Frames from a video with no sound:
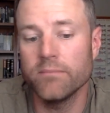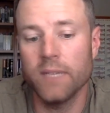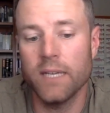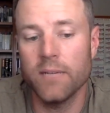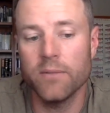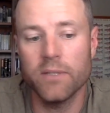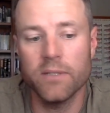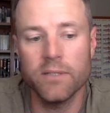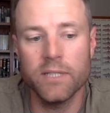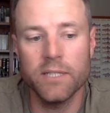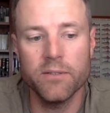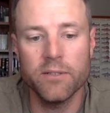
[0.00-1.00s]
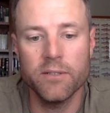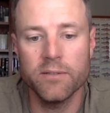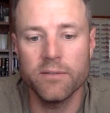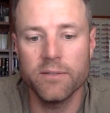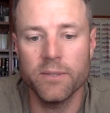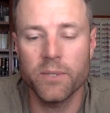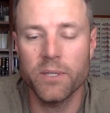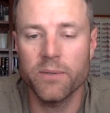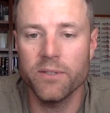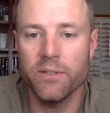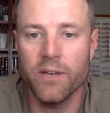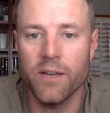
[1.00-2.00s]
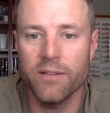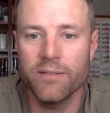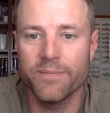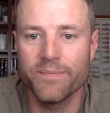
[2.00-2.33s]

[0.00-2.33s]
I will continue to work with you guys.